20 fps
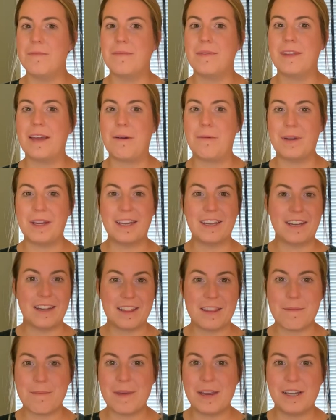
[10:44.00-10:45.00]
that we get at
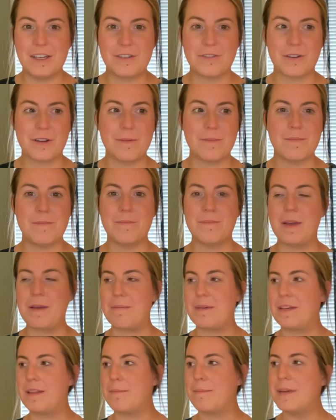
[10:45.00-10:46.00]
the beach from
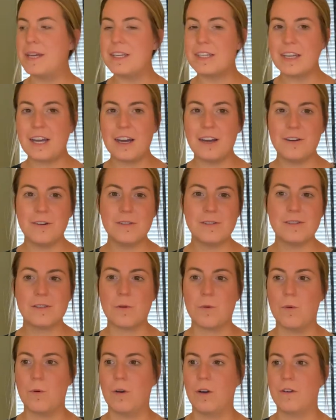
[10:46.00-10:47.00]
maybe the beach house,
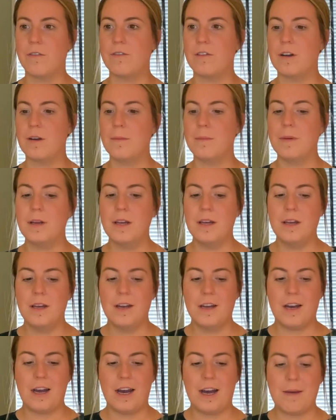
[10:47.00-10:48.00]
or from
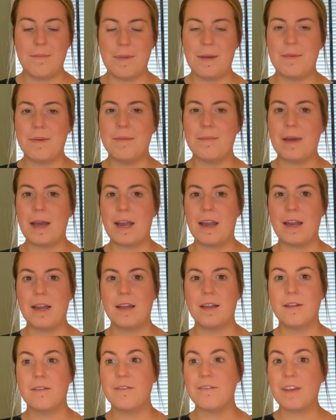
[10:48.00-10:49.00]
maybe my
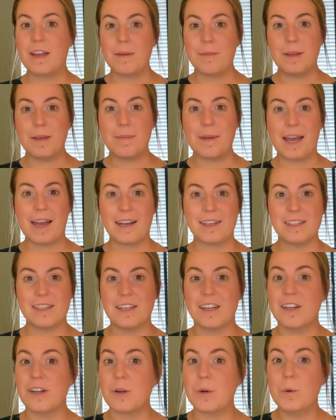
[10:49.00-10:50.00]
family packs it
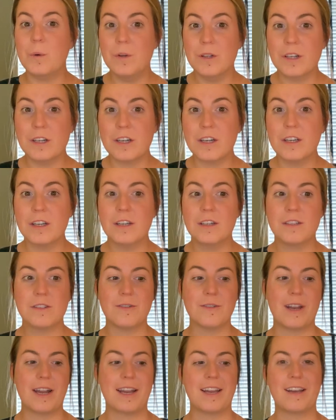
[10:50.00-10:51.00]
in a cooler so
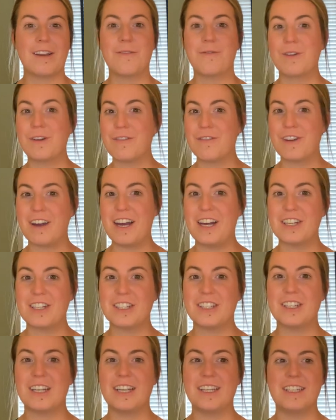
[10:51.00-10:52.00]
that I can
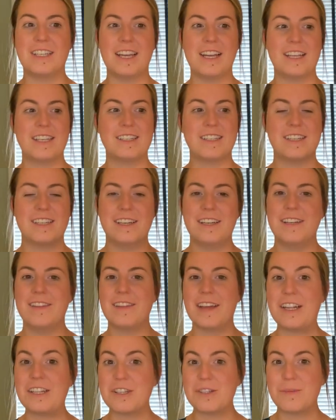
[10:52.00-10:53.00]
refresh and taste
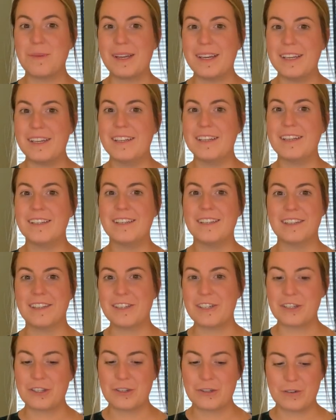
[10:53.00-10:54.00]
that sweet,
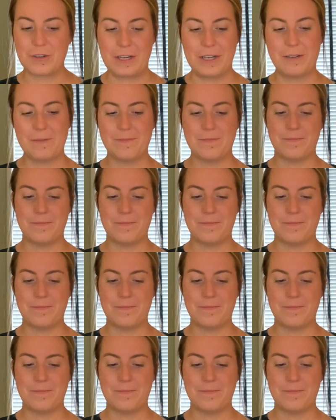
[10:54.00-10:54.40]
delicious treat.